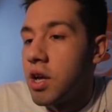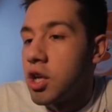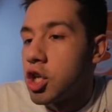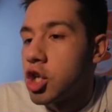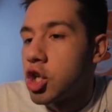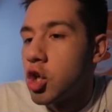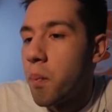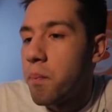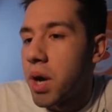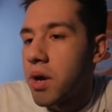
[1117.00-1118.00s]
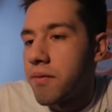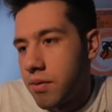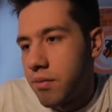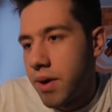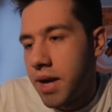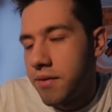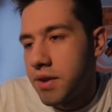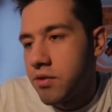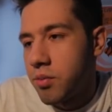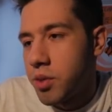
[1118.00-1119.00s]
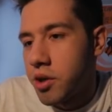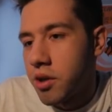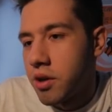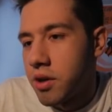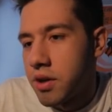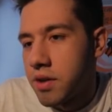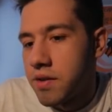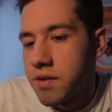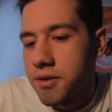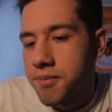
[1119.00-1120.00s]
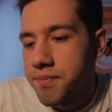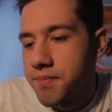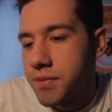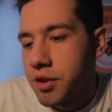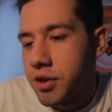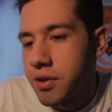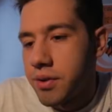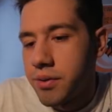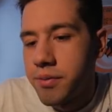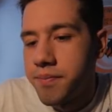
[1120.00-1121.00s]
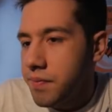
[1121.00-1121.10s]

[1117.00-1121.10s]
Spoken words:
Shoop. Radovid's Royal Guards. Sure, dude.